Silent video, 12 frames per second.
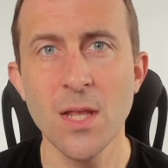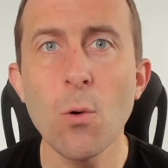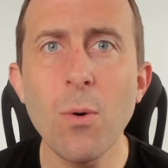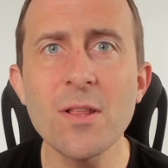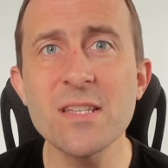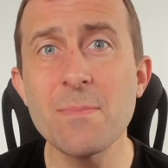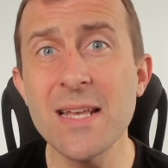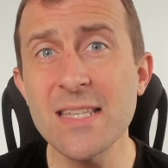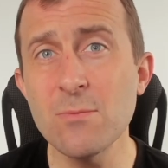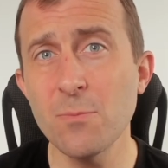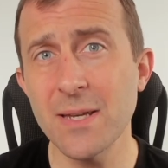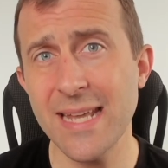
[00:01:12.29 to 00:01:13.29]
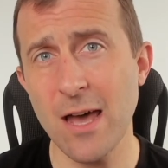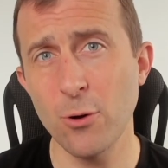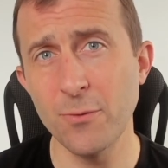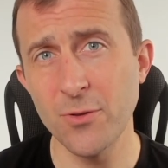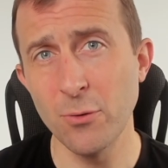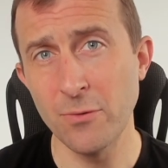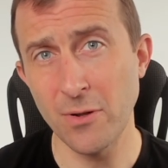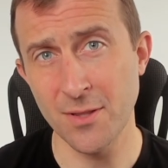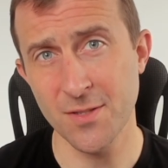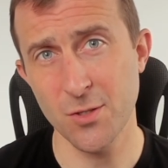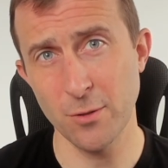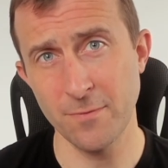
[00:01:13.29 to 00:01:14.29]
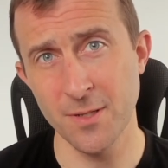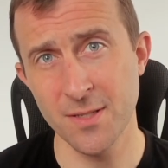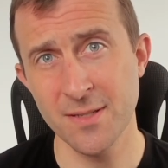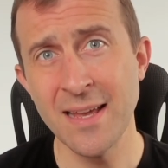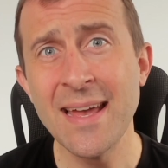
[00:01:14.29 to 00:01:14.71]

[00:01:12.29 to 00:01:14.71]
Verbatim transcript: While this may seem a bit counterintuitive on the surface,